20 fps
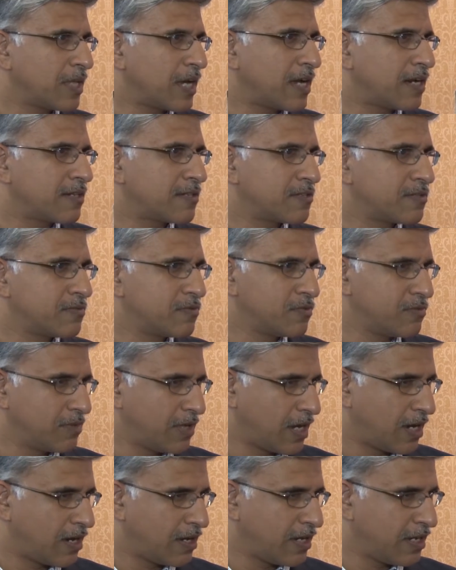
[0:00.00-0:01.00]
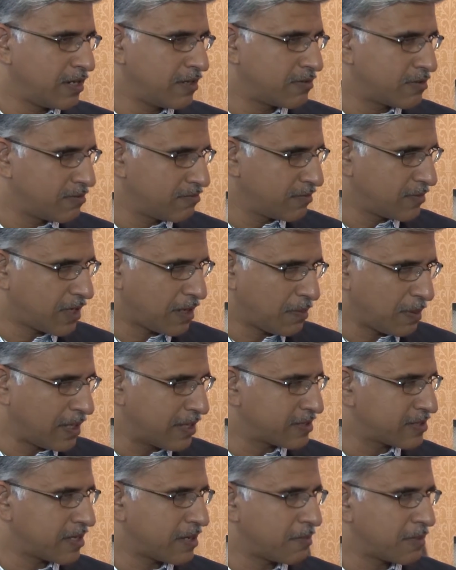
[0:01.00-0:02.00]
that uh, in a couple of
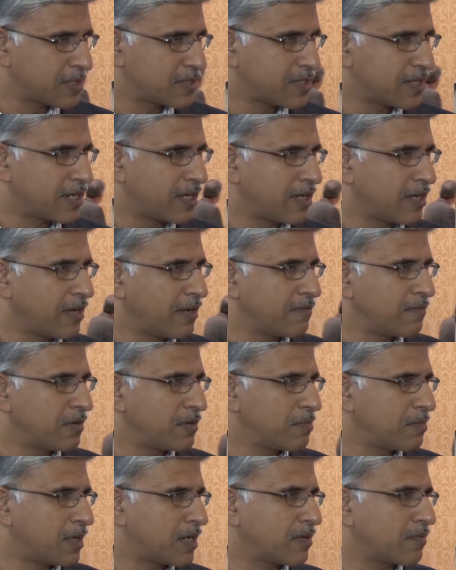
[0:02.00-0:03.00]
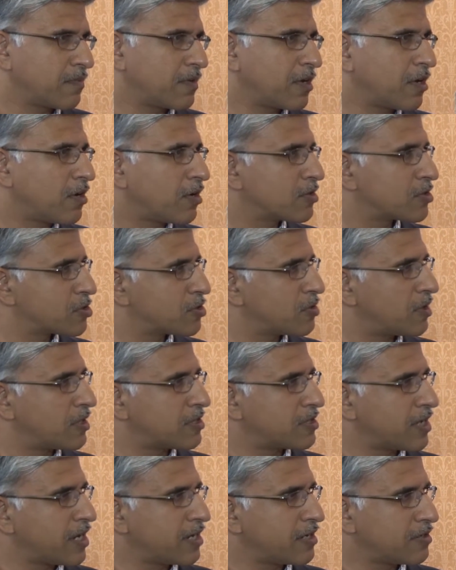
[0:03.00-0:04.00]
examples that I gave you, but we also are
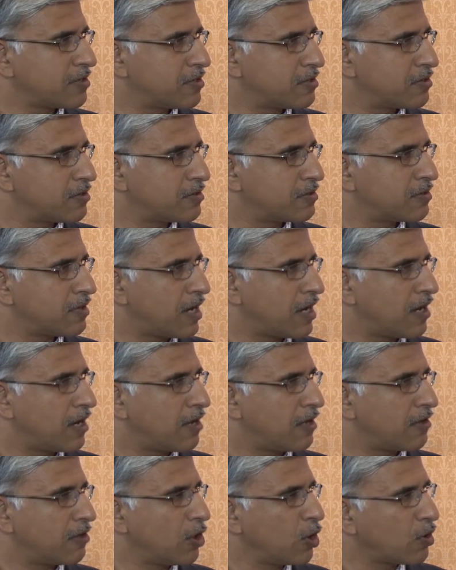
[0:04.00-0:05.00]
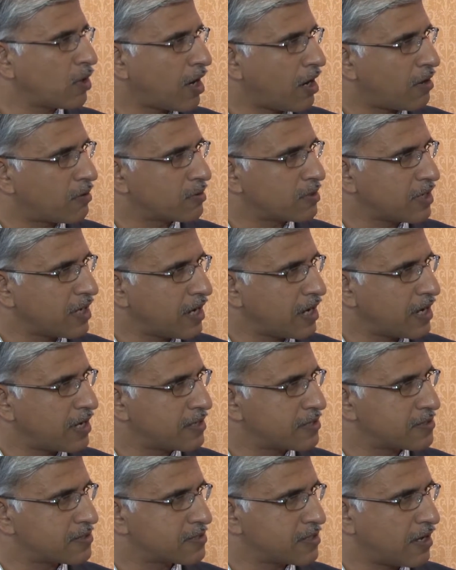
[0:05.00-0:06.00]
trying to uh, look out
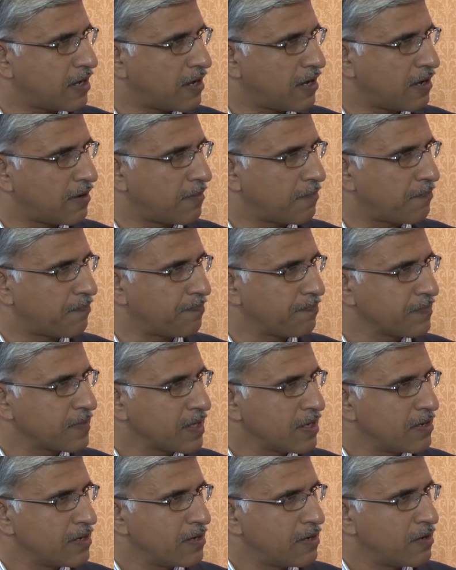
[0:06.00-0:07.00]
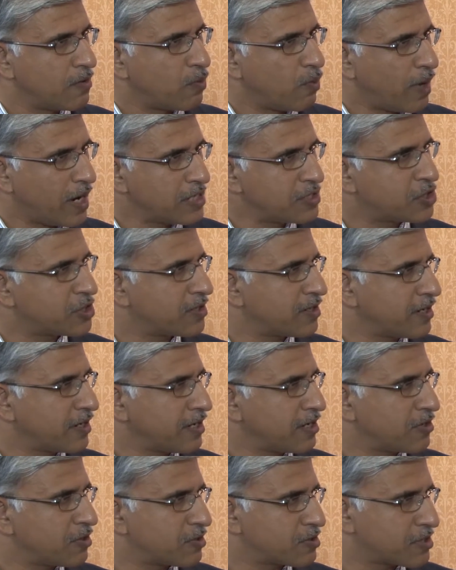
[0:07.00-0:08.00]
as um, venturing
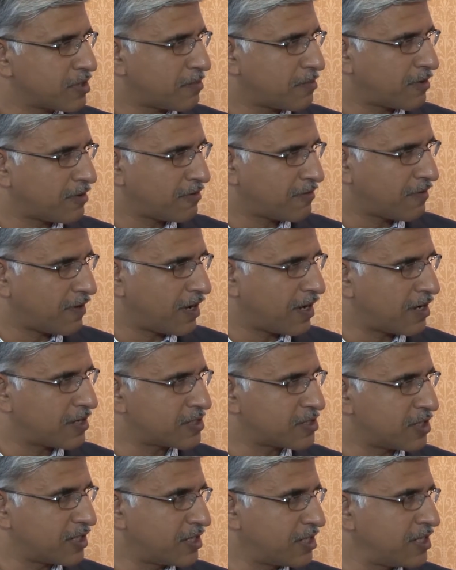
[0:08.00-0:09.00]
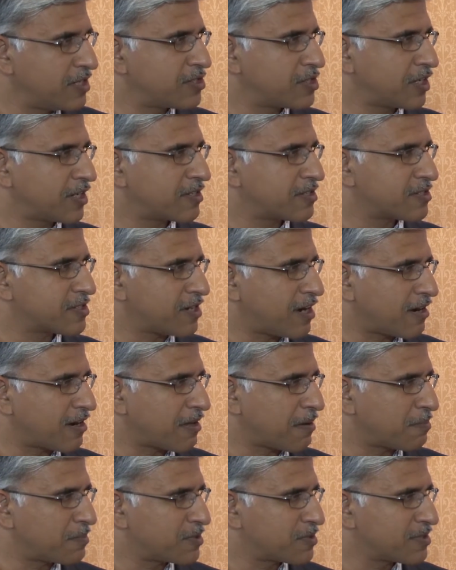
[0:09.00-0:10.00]
into some of uh, strategic
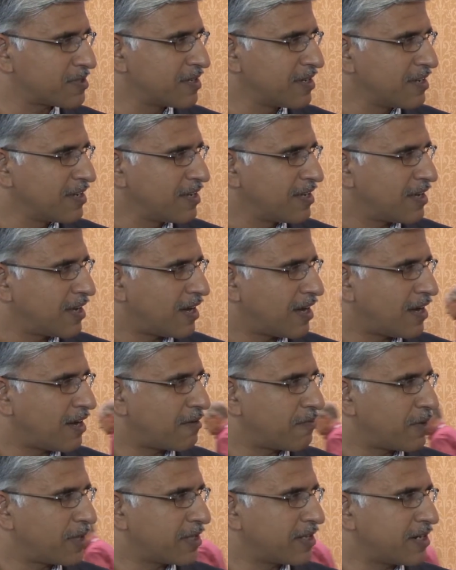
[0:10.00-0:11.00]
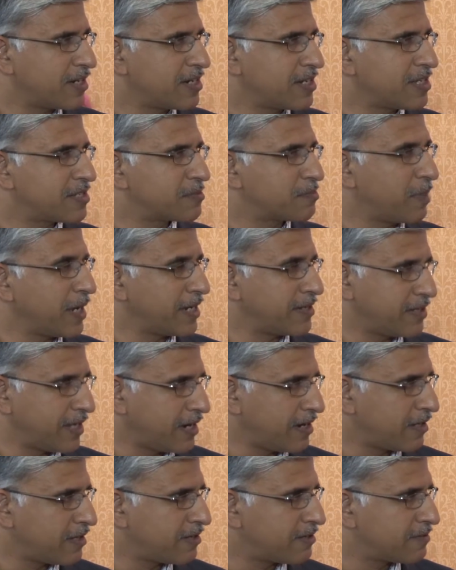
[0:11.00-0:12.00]
startups, uh, whether it is big
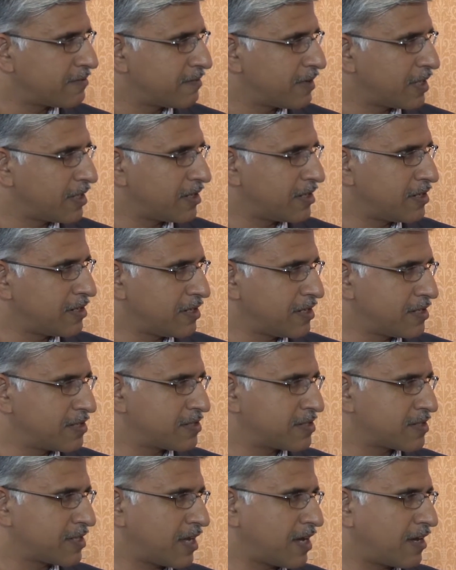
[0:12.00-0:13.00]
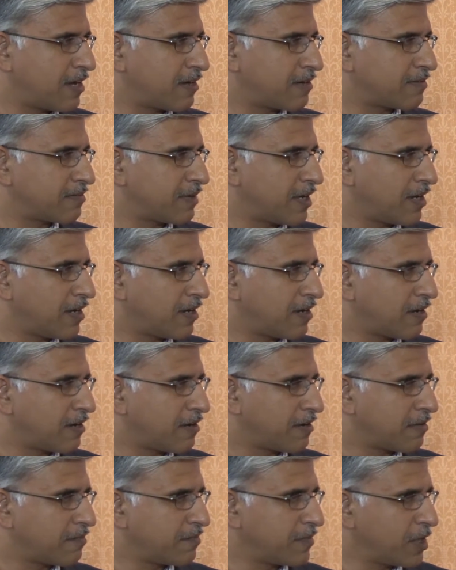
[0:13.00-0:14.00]
data, whether it is uh,
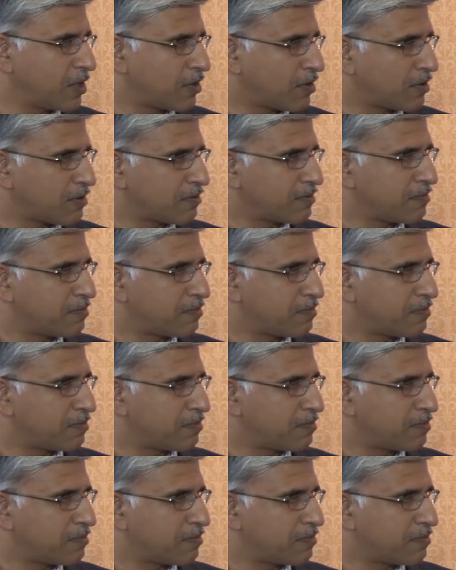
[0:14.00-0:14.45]
uh, you know,